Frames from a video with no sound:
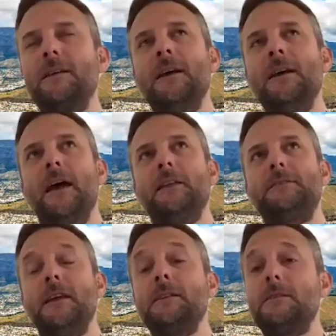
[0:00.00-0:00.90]
and
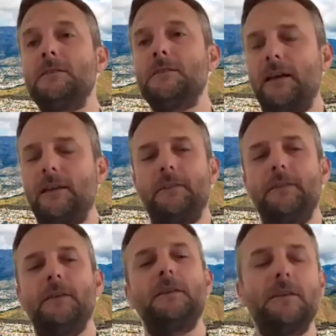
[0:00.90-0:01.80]
sensors, I
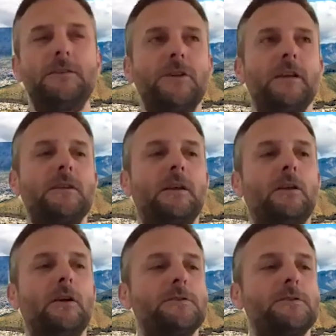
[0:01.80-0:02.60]
think is changing a lot.